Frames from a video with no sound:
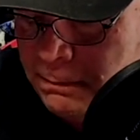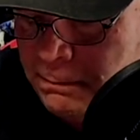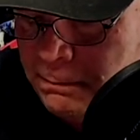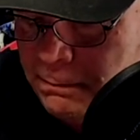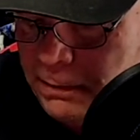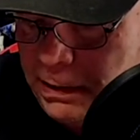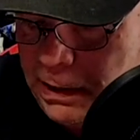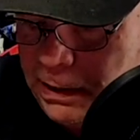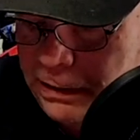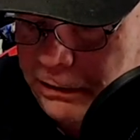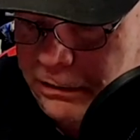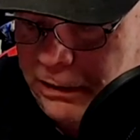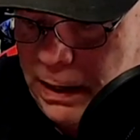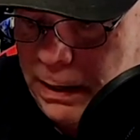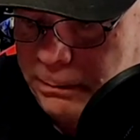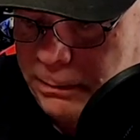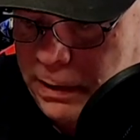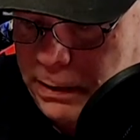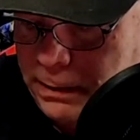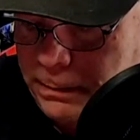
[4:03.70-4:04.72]
well, like I say,
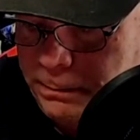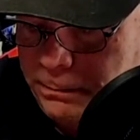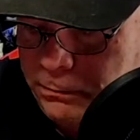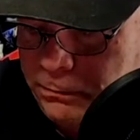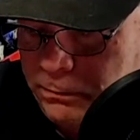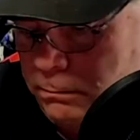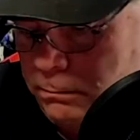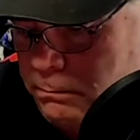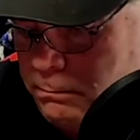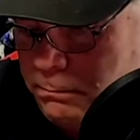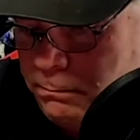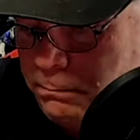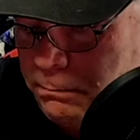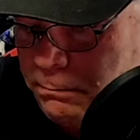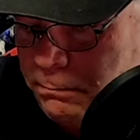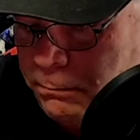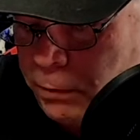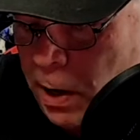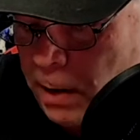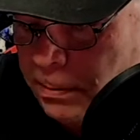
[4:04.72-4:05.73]
I'm going to
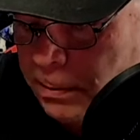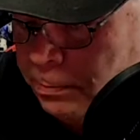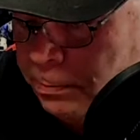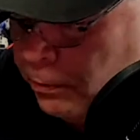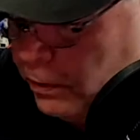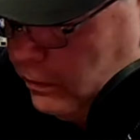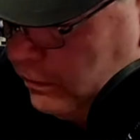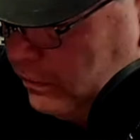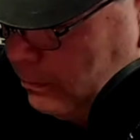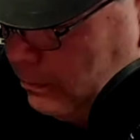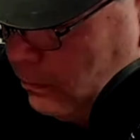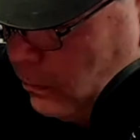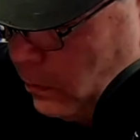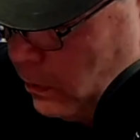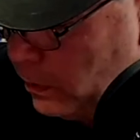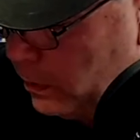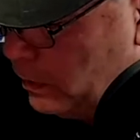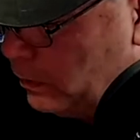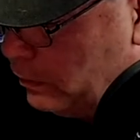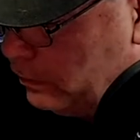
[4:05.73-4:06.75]
probably print some more
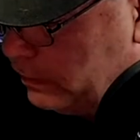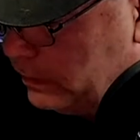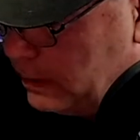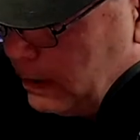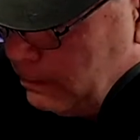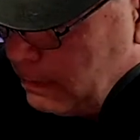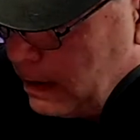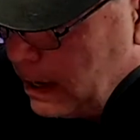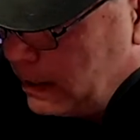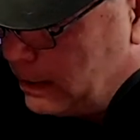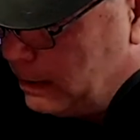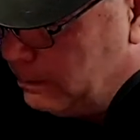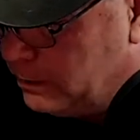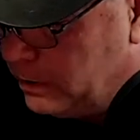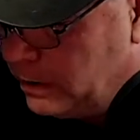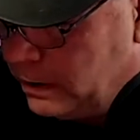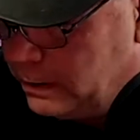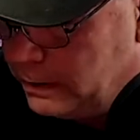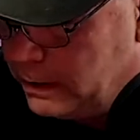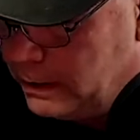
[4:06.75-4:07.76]
of those and get it back up
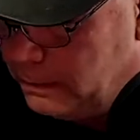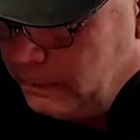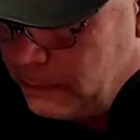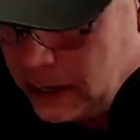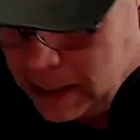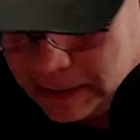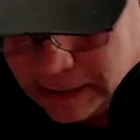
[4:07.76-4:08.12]
there, get it back